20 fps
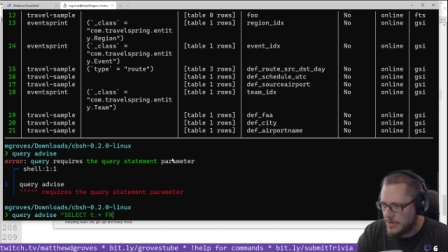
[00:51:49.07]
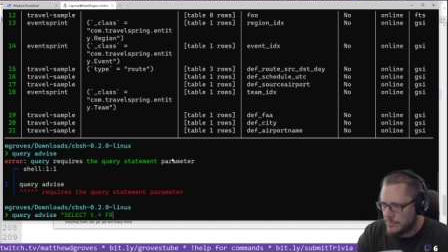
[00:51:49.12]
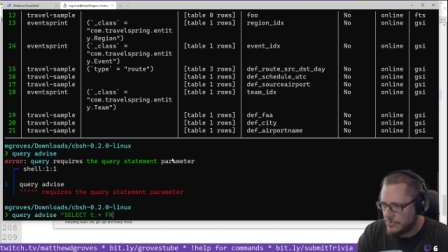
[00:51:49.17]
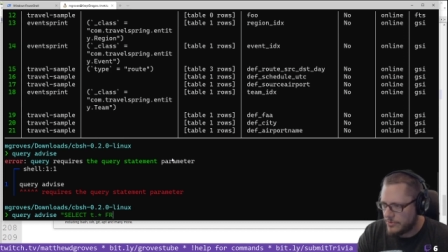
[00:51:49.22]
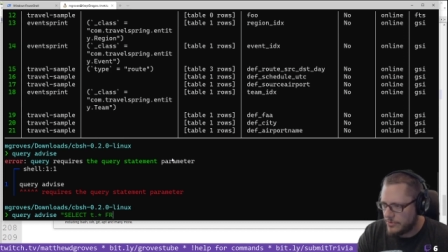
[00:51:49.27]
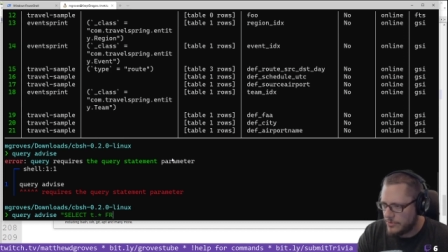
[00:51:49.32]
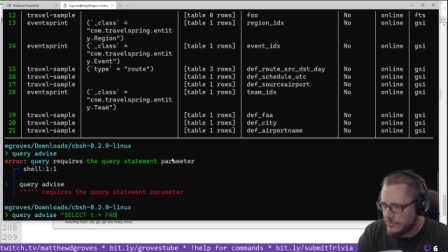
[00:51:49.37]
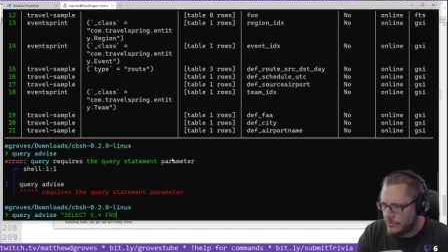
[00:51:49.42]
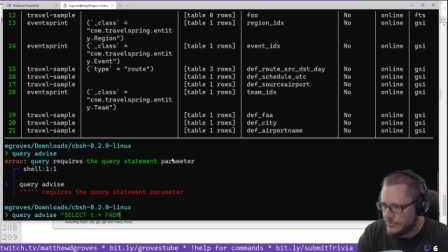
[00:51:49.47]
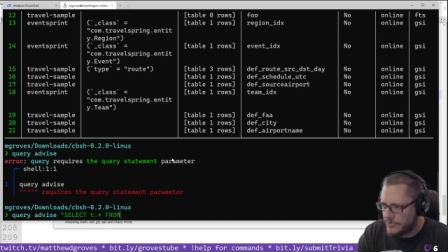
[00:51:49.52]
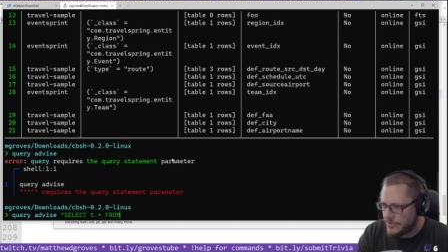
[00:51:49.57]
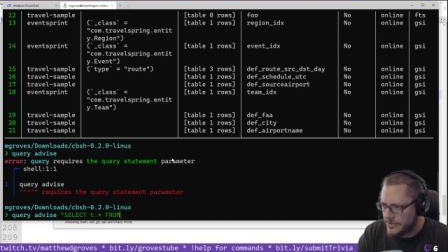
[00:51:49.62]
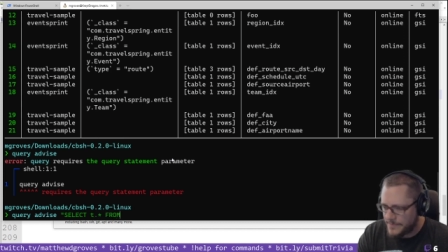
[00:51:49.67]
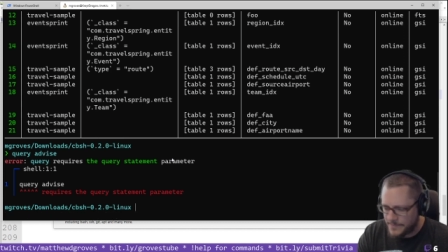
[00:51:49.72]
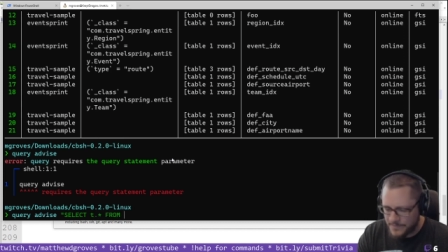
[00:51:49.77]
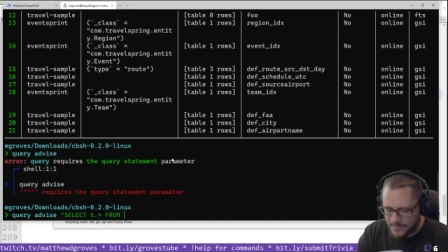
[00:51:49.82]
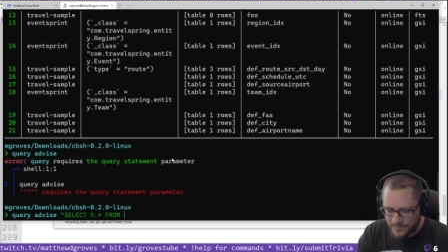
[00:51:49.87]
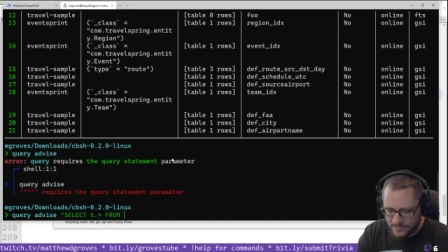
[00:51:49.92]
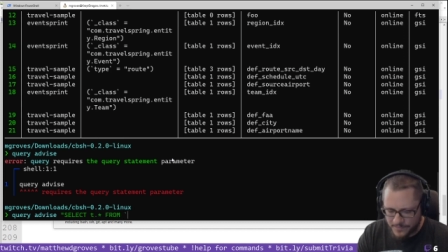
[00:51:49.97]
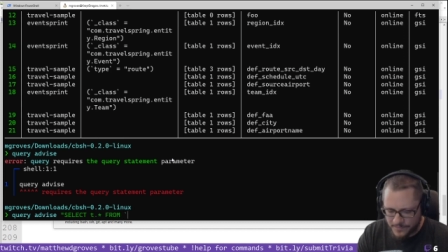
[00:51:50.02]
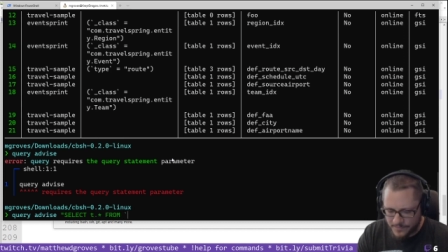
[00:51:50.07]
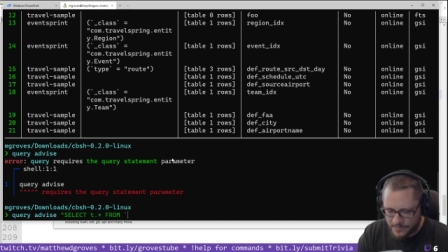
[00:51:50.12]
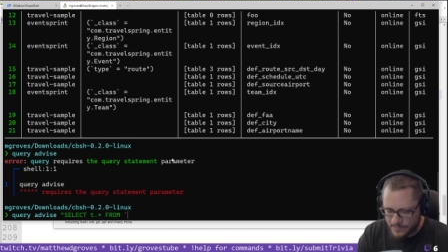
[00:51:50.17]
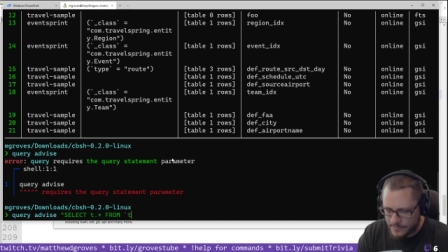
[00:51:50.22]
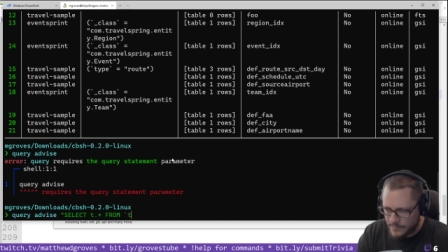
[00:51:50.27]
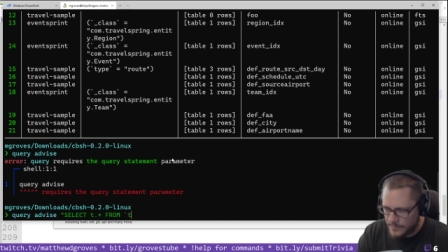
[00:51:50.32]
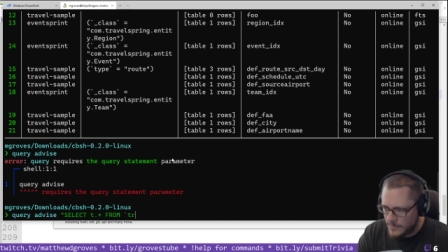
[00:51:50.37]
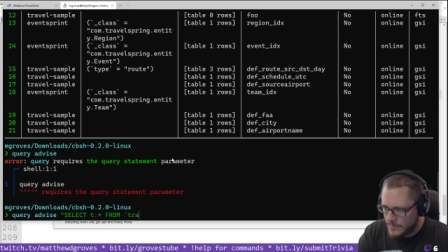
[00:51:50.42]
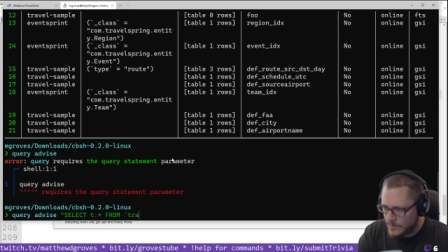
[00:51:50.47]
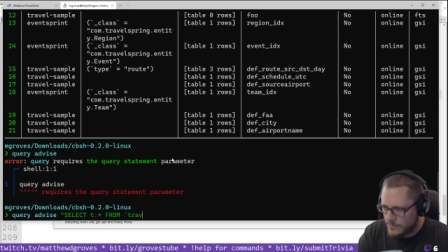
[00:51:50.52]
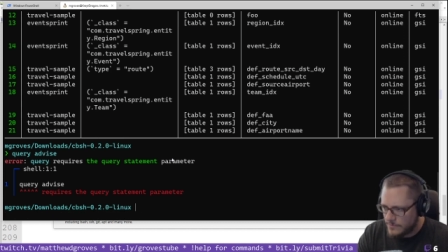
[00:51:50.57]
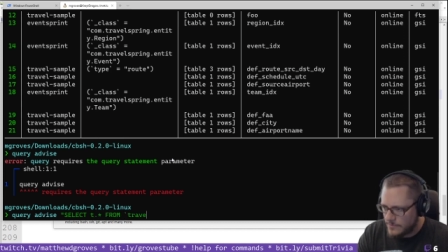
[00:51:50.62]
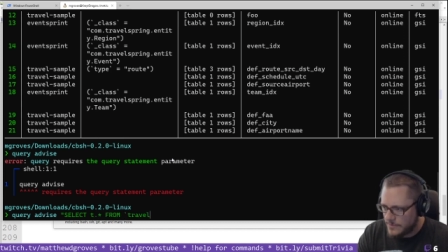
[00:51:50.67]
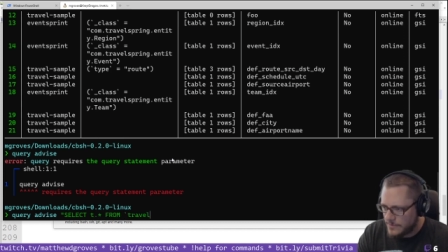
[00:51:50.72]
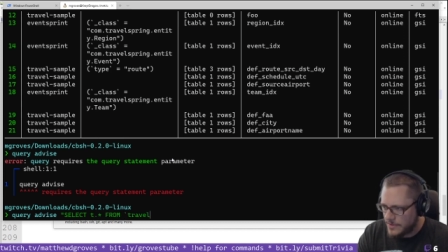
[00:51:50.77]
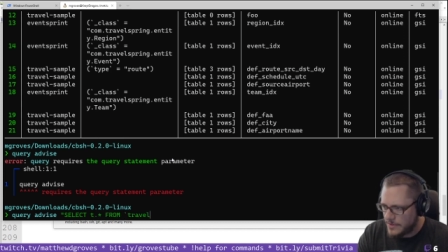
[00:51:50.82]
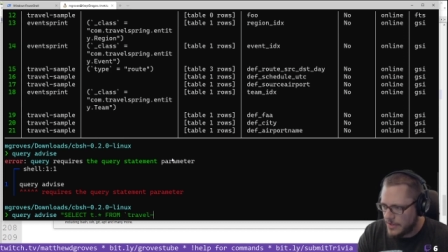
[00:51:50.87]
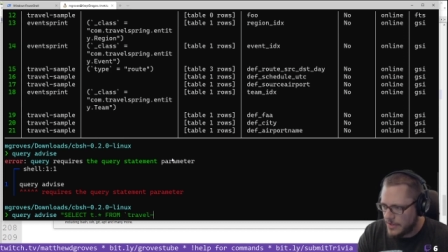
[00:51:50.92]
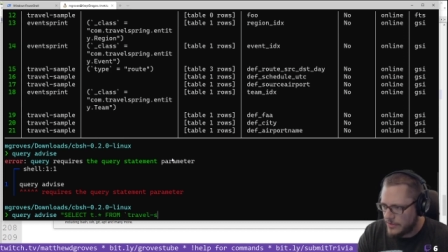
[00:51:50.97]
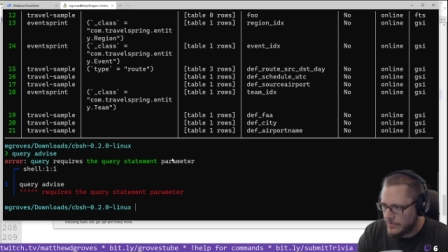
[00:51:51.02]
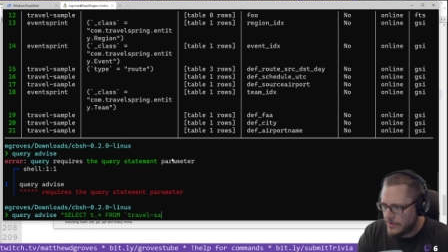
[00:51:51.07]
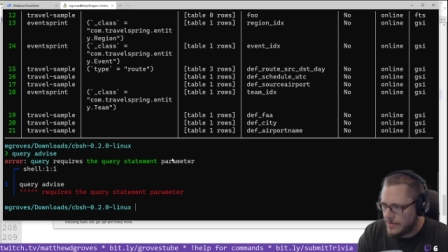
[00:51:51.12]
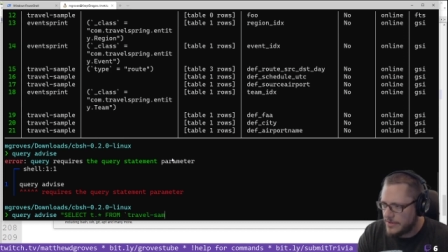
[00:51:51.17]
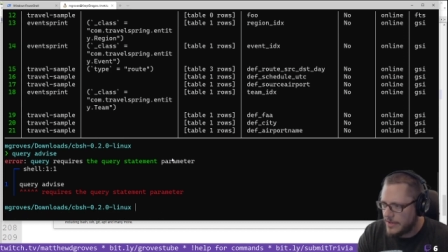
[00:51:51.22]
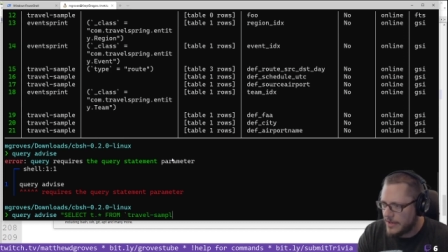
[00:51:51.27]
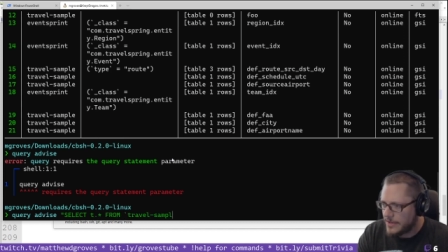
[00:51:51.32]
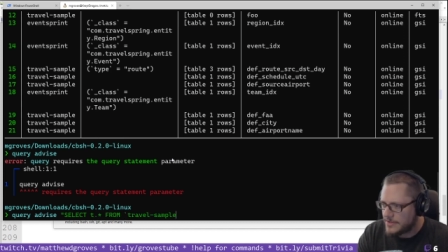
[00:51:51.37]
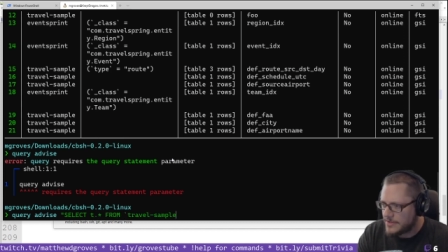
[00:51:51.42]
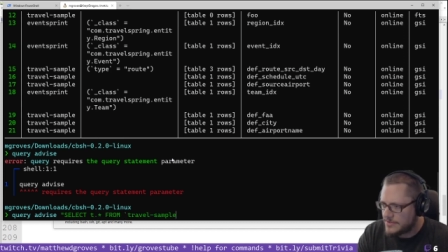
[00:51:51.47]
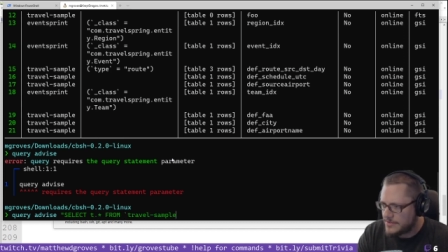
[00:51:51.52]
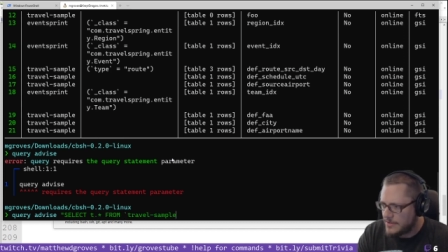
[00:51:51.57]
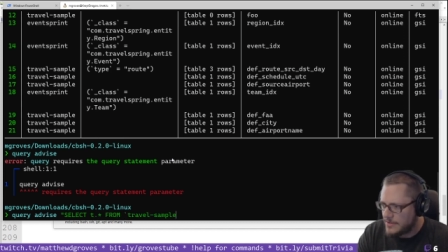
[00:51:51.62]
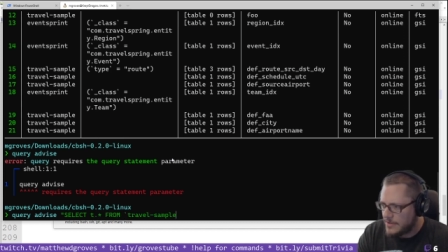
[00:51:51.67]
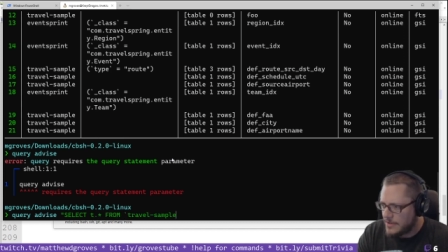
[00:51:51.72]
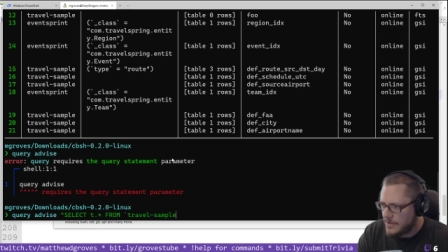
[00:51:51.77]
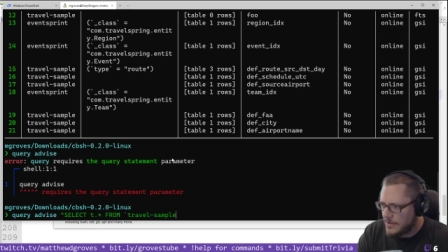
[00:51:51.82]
improved with another index?